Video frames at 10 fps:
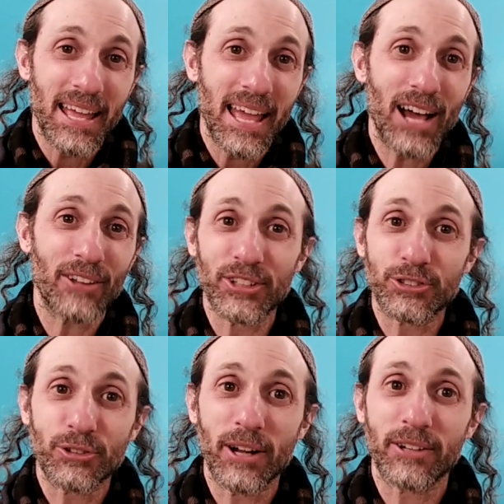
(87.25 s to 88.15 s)
held
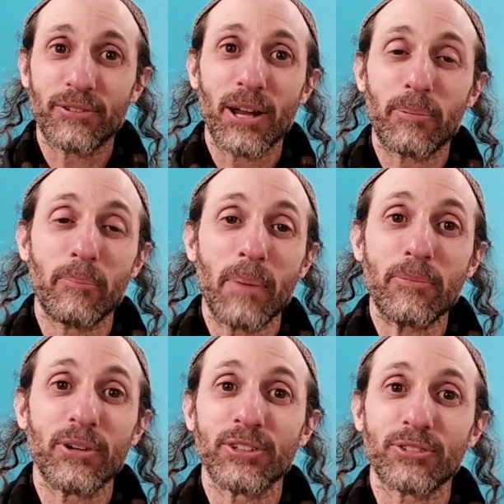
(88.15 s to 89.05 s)
incredible
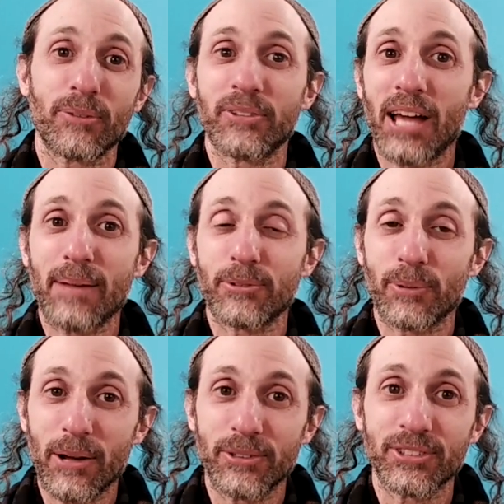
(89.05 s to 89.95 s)
memories from the times
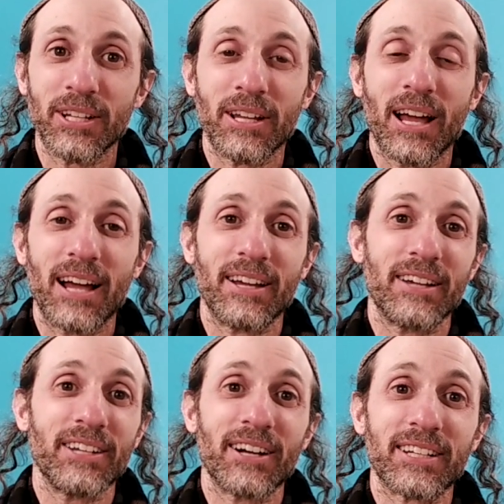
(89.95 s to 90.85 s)
when I was a
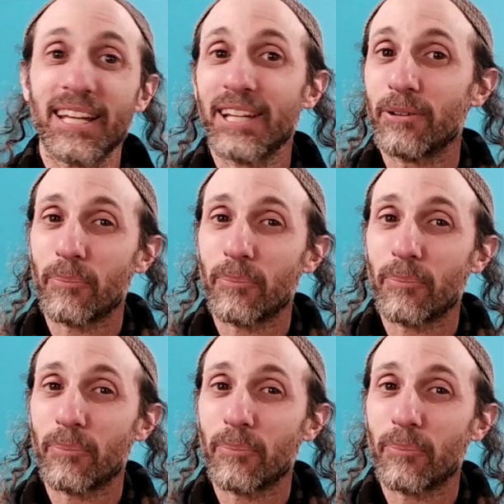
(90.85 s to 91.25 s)
young kid.